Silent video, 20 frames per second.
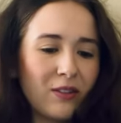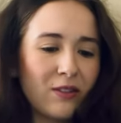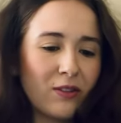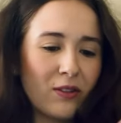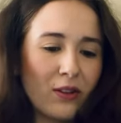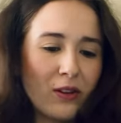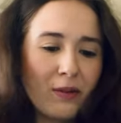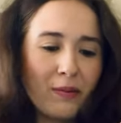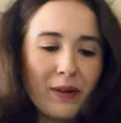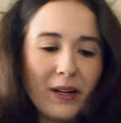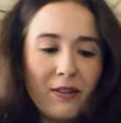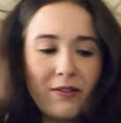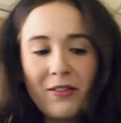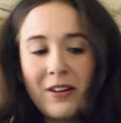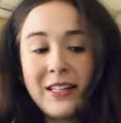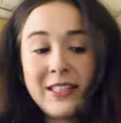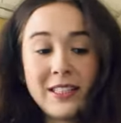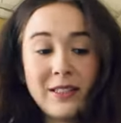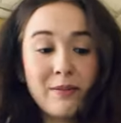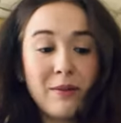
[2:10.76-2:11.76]
for my
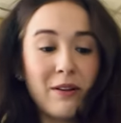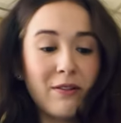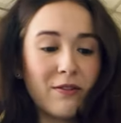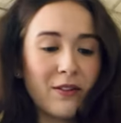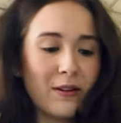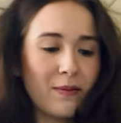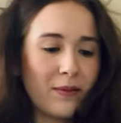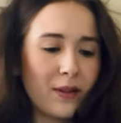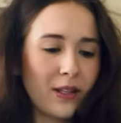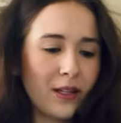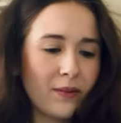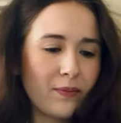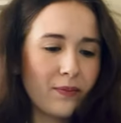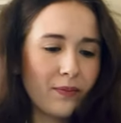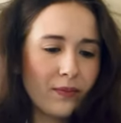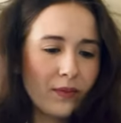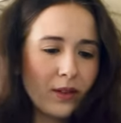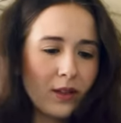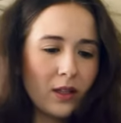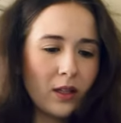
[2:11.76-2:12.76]
friends and my family.
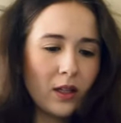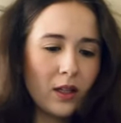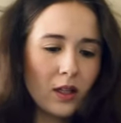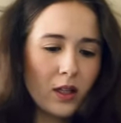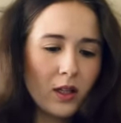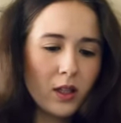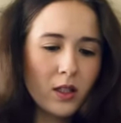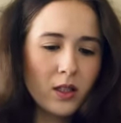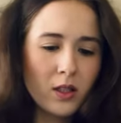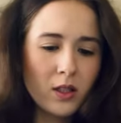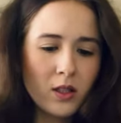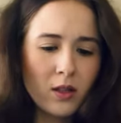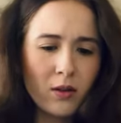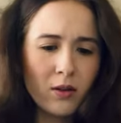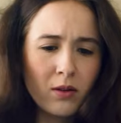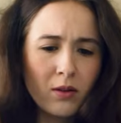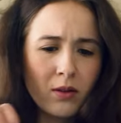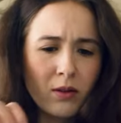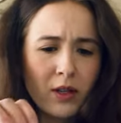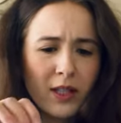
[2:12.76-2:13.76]

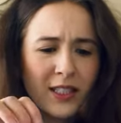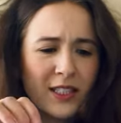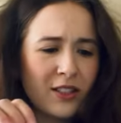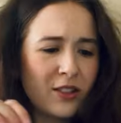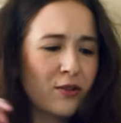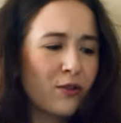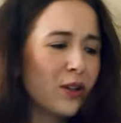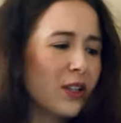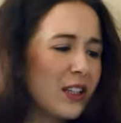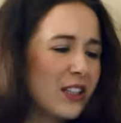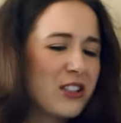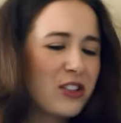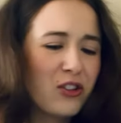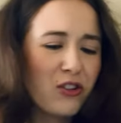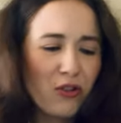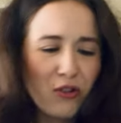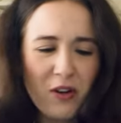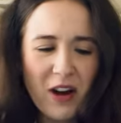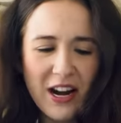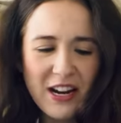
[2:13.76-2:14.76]
So it's really
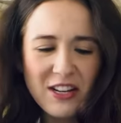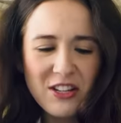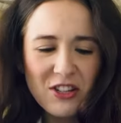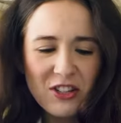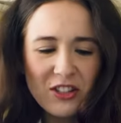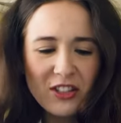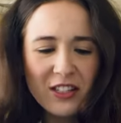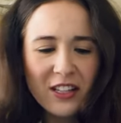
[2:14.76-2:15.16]
strange